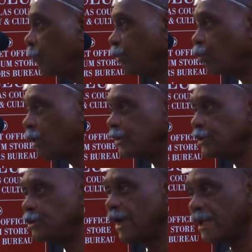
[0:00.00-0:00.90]
But
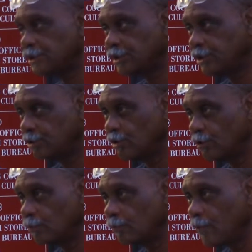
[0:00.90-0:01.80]
once you execute
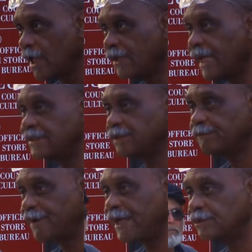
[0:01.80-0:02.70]
them, that's the
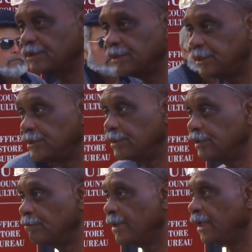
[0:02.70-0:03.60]
final decision
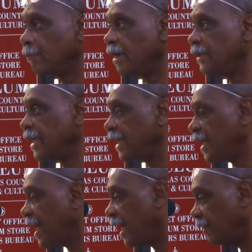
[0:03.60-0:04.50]
you've made about their
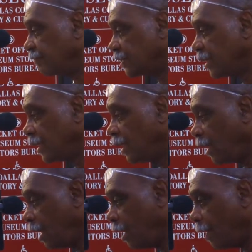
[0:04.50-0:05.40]
lives.
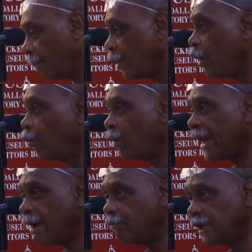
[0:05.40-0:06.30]
Uh, what
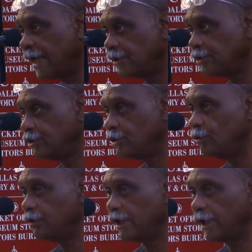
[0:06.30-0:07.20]
I would like to do,
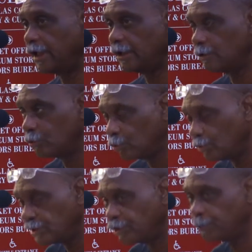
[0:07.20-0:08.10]

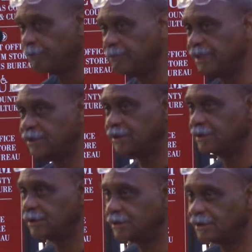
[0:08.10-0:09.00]
with your permission,